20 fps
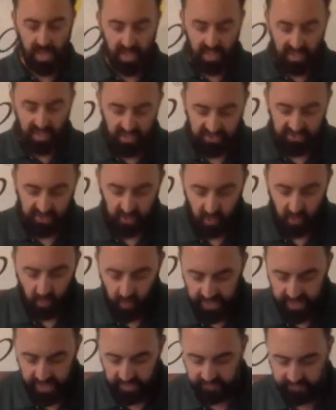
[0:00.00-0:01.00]

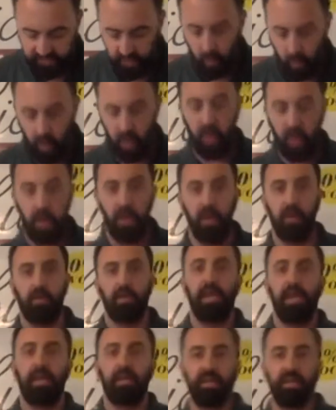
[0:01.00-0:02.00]
So if you are,
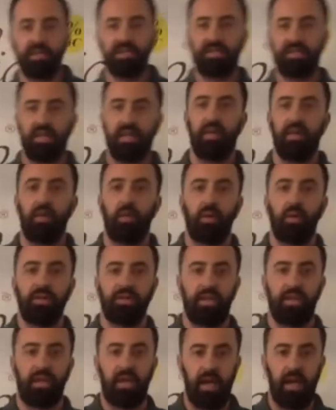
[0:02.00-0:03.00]
like, let's say there
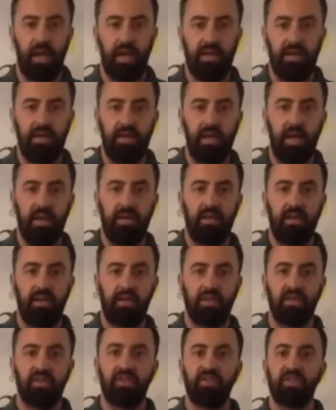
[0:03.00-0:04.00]
was
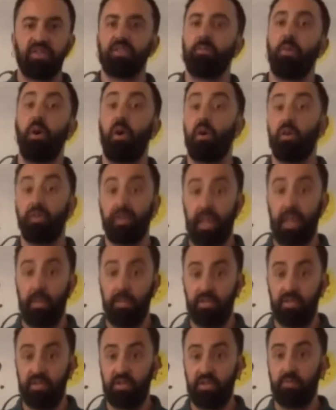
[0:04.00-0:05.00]
just a small
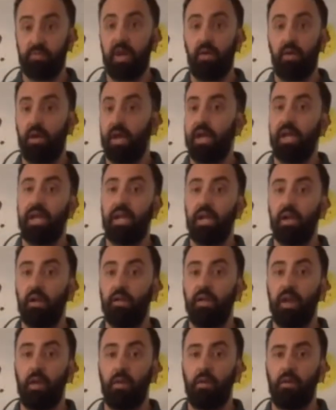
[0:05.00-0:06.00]
damaged spot right here
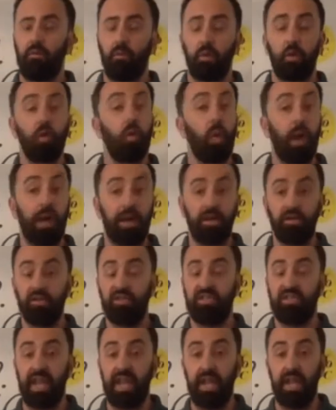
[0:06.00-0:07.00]
that required
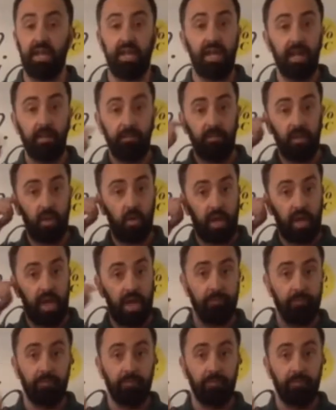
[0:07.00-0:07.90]
sanding, okay?